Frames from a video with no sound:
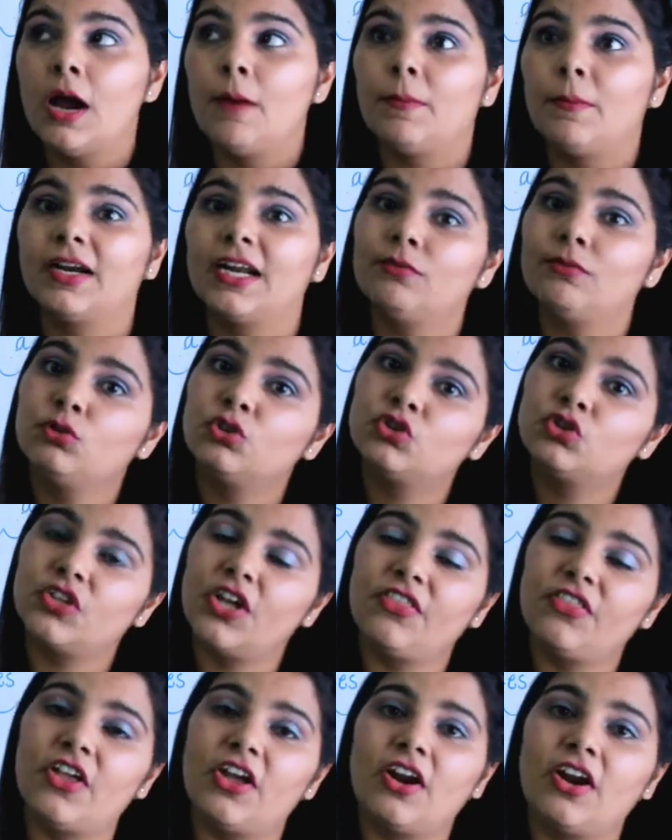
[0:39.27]
But I would
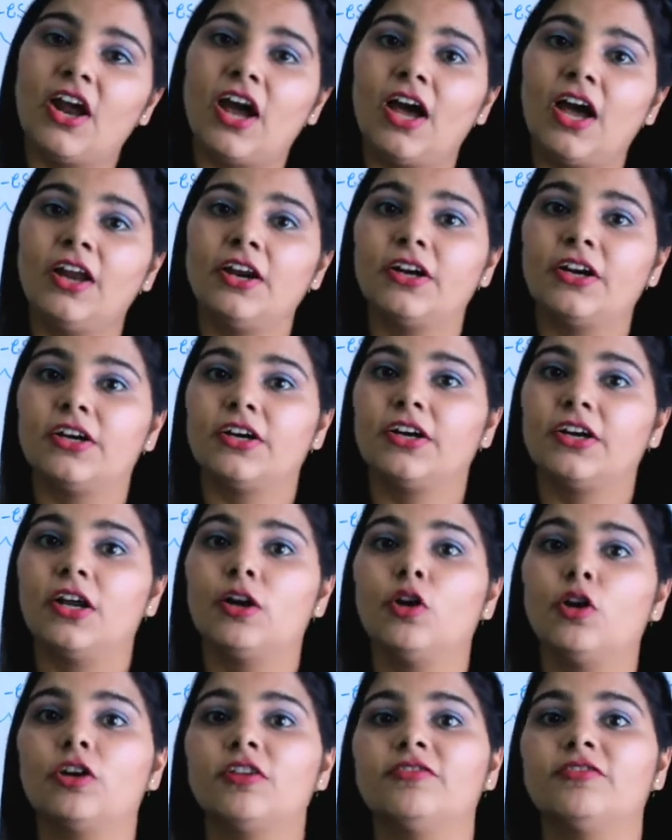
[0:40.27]
say there are a
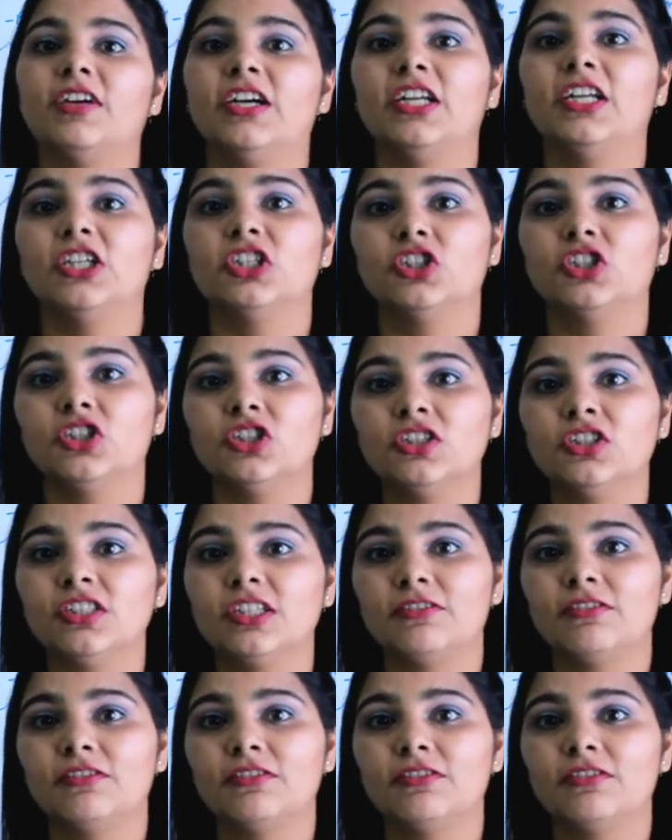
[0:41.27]
lot of additions.